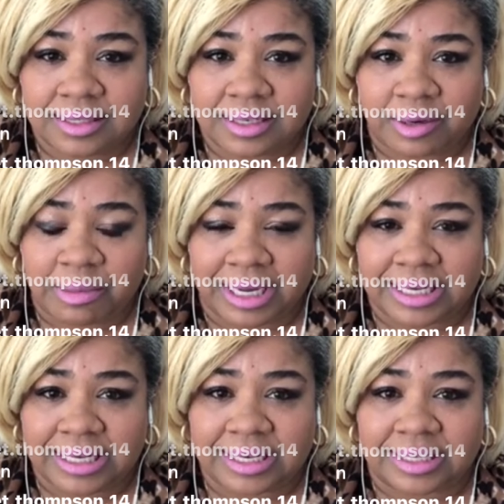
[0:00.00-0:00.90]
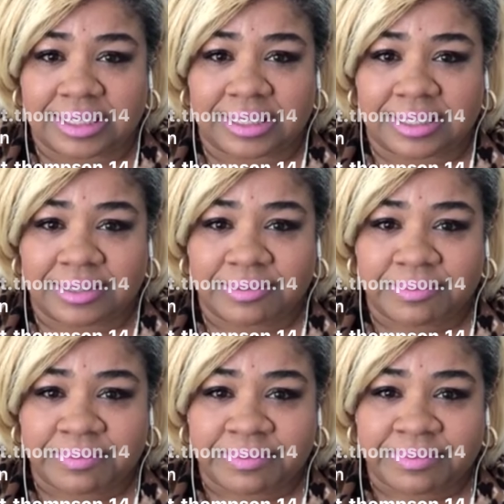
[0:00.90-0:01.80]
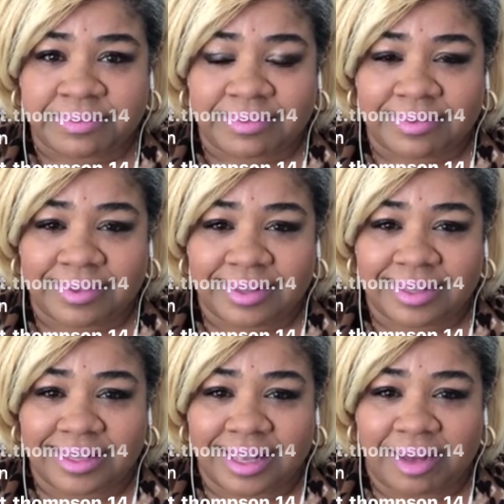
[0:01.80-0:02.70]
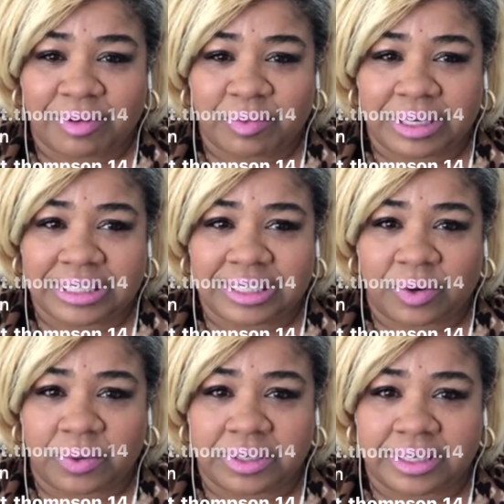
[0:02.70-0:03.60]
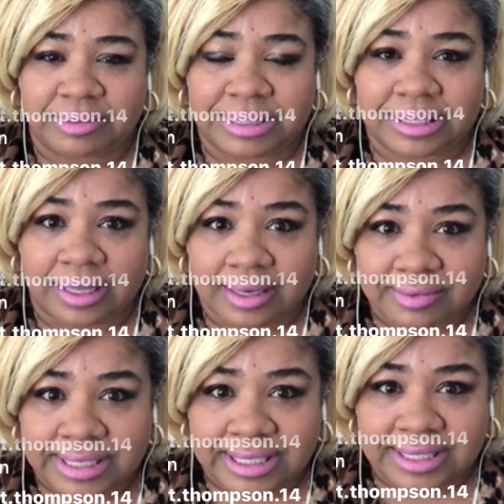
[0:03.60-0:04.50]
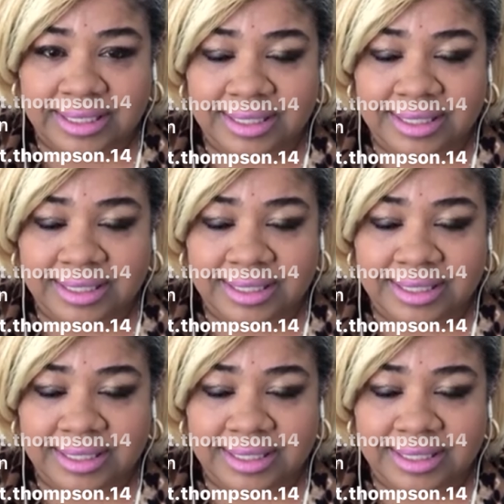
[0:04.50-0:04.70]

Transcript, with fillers: my goodness. I've been wanting to order. I'm just like, really?